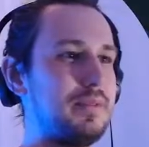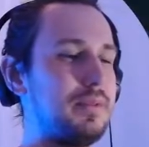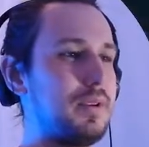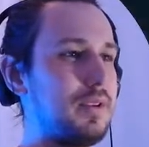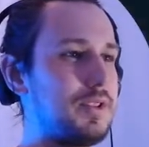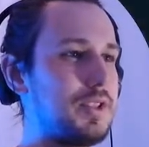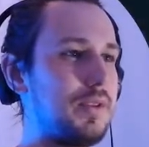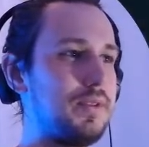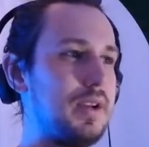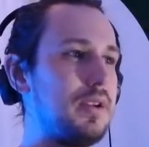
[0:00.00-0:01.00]
we're going to
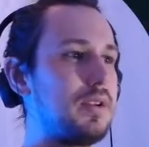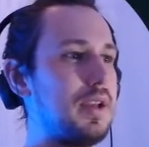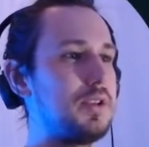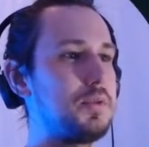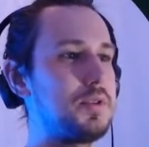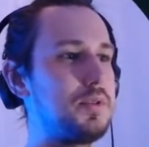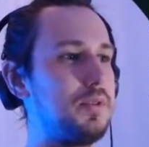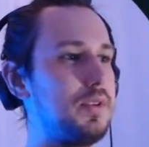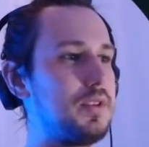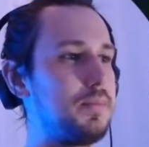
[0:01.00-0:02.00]
shuffle that. Okay, Switch
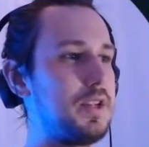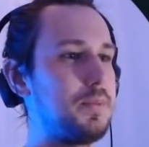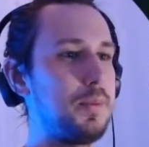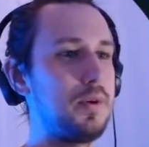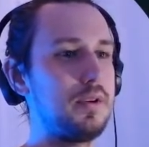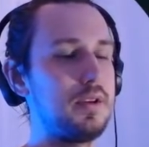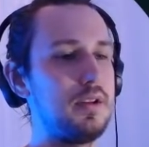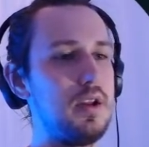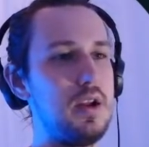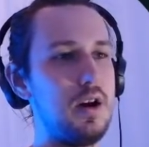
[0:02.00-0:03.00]
Duelist, Page of Pickpocket.
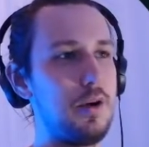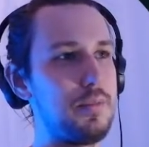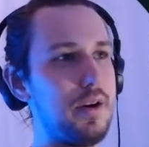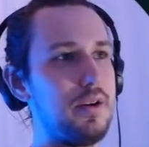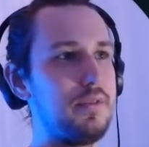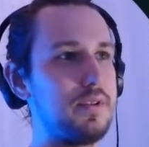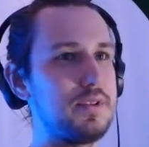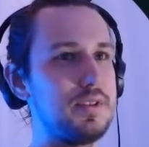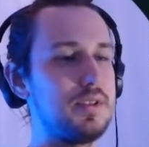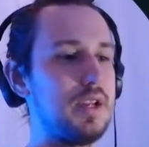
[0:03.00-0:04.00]
Umber Arrow
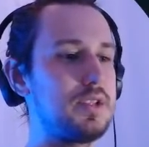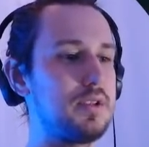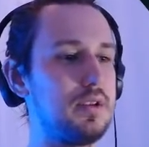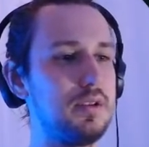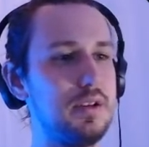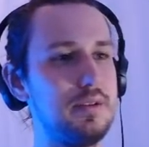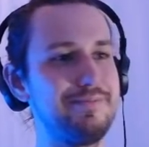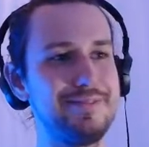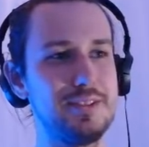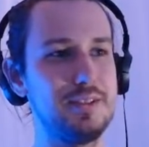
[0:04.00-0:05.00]
versus Nature early,
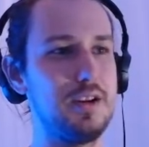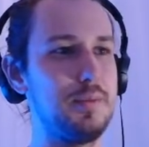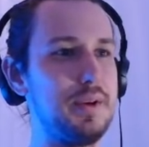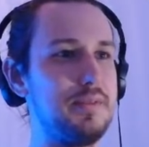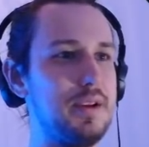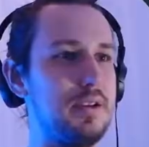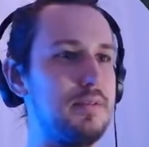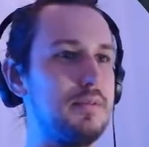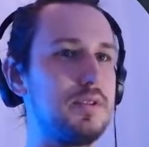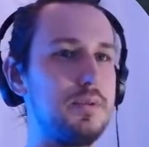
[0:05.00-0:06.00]
not a big fan.
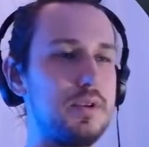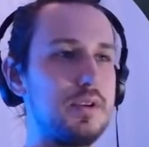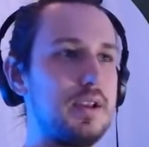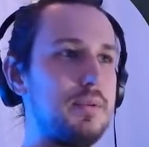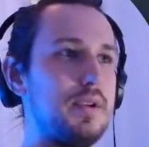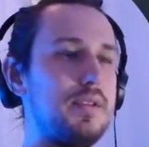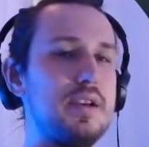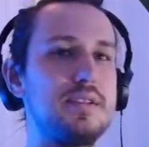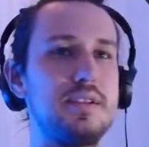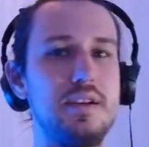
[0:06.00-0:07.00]
So we're going to get rid of
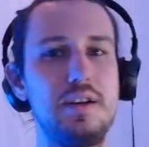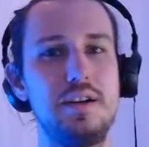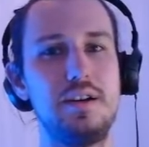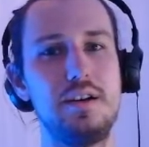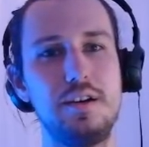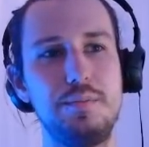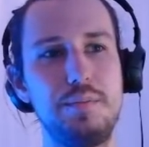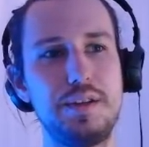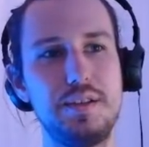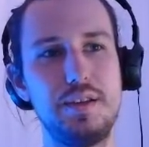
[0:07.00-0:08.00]
that.
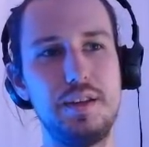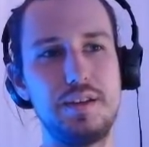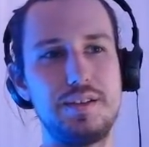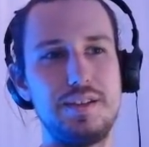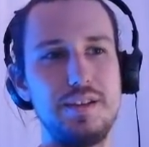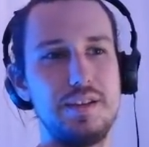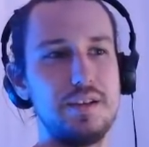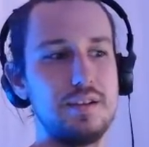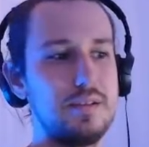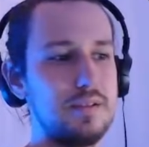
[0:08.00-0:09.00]
Basically, like,
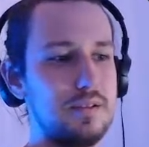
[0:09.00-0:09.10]
stealing